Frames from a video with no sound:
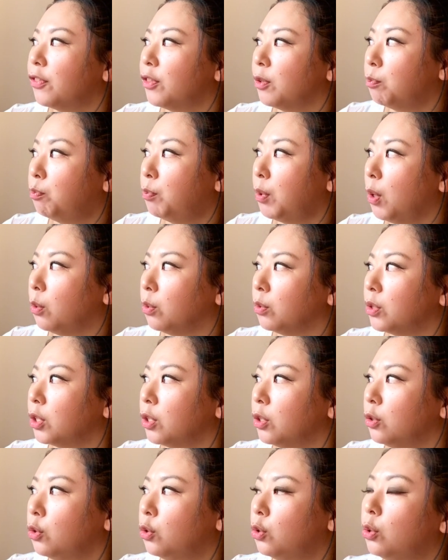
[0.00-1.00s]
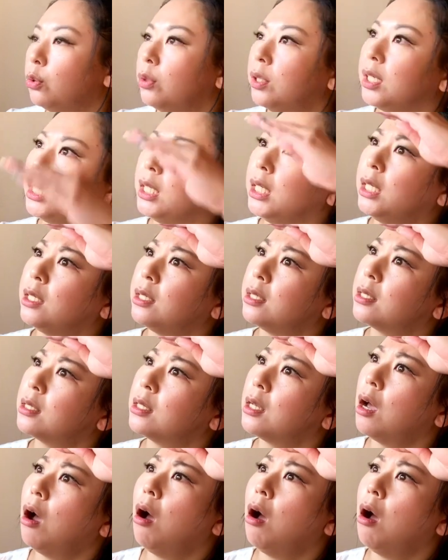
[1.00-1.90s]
the boat to the east